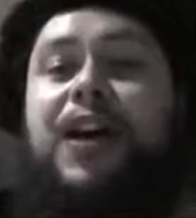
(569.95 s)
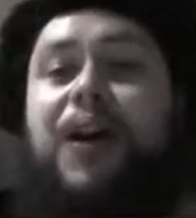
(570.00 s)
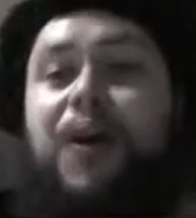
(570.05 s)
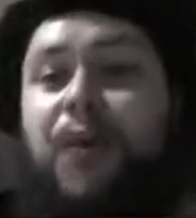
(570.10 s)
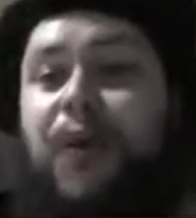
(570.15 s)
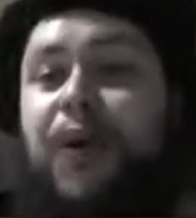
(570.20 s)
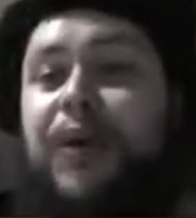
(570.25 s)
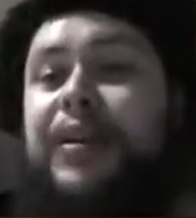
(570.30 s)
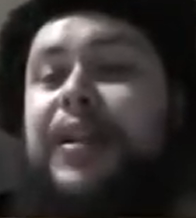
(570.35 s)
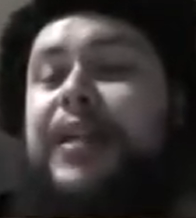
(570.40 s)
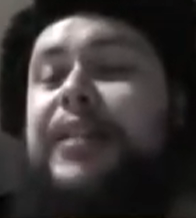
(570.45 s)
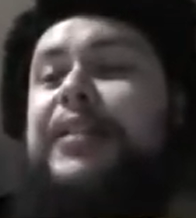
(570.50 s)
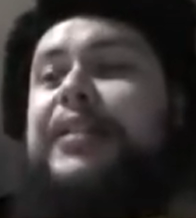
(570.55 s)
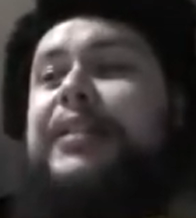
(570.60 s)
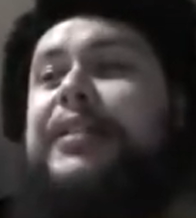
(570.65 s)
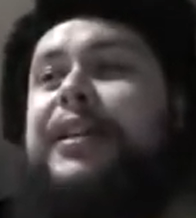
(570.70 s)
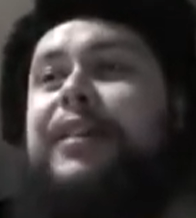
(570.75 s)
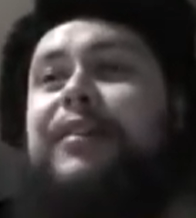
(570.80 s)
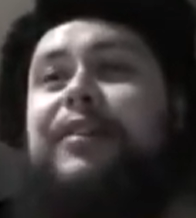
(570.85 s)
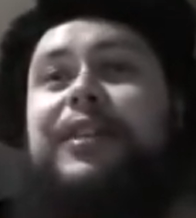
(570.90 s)
Won't
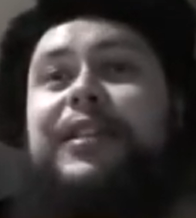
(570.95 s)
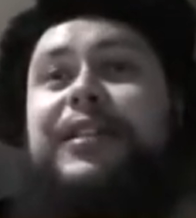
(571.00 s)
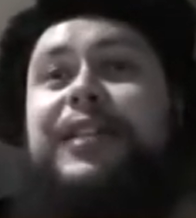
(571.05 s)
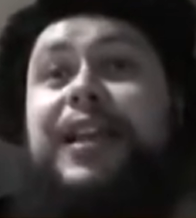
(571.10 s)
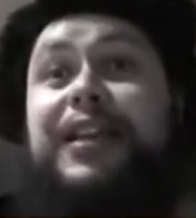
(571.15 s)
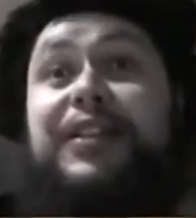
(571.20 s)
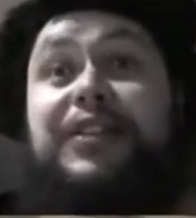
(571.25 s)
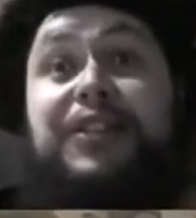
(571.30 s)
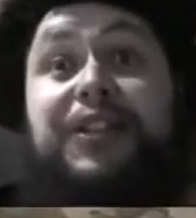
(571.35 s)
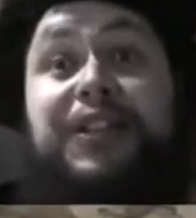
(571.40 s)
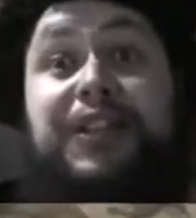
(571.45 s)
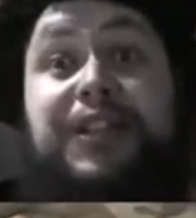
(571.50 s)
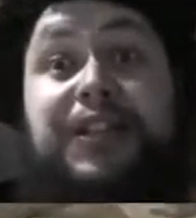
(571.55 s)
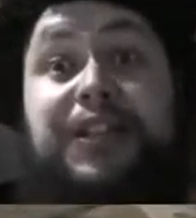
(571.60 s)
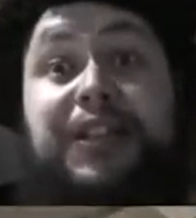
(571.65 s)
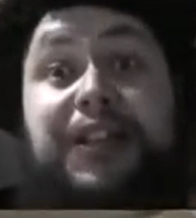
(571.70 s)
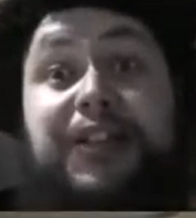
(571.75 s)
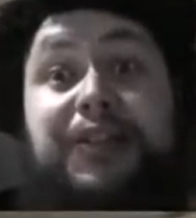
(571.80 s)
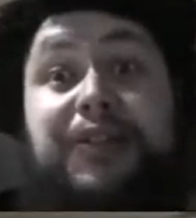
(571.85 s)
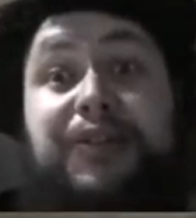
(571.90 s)
necessarily say shit
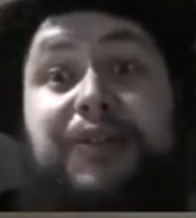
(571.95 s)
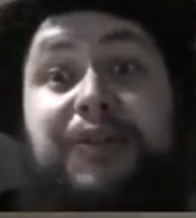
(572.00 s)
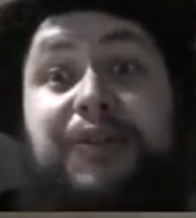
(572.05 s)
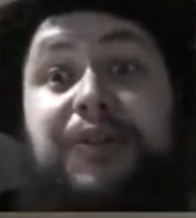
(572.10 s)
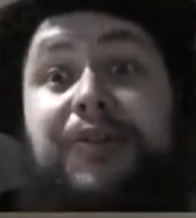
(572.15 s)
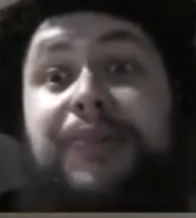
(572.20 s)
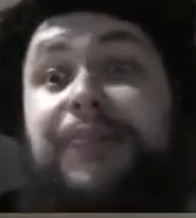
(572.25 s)
that's untrue.